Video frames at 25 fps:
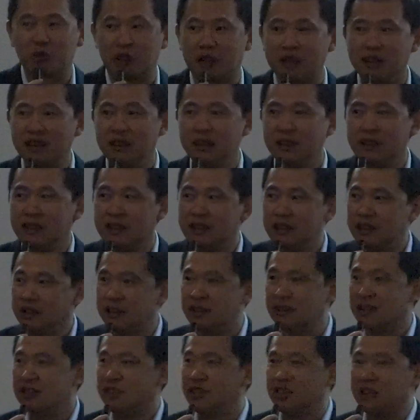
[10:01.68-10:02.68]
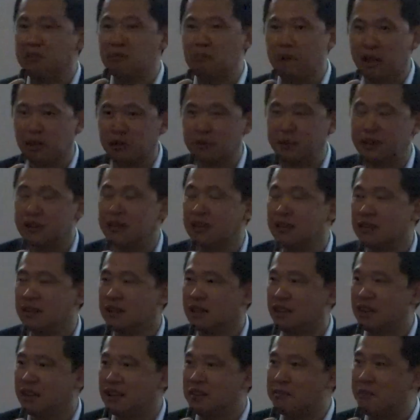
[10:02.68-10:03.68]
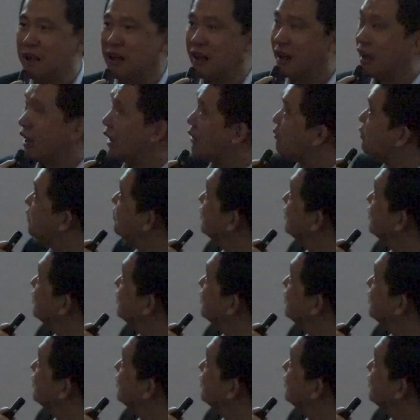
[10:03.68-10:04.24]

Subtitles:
one, is in Melbourne, in my lab.